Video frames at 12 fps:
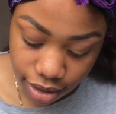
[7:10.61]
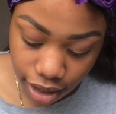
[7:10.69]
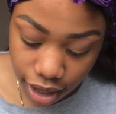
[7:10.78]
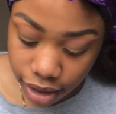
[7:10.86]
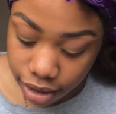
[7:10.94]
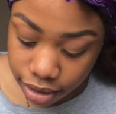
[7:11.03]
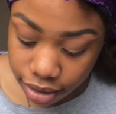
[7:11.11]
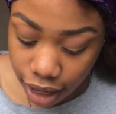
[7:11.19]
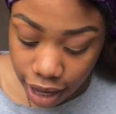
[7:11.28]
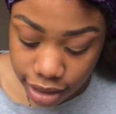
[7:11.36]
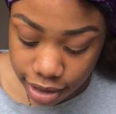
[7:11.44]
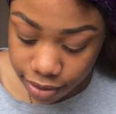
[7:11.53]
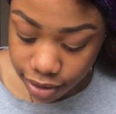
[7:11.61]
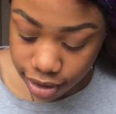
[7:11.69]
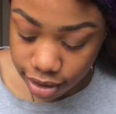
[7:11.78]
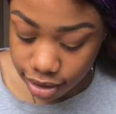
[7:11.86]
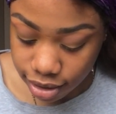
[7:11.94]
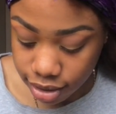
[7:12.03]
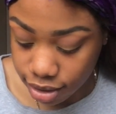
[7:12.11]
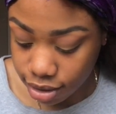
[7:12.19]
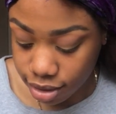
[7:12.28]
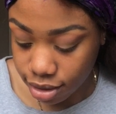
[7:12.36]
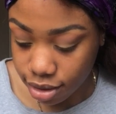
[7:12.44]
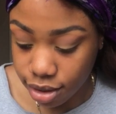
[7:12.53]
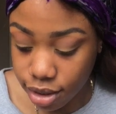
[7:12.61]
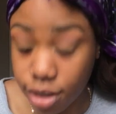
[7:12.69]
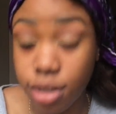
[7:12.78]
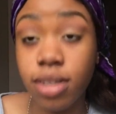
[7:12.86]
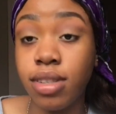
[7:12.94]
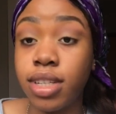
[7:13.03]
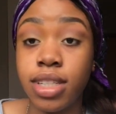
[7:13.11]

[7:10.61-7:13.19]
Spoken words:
know. I just think you're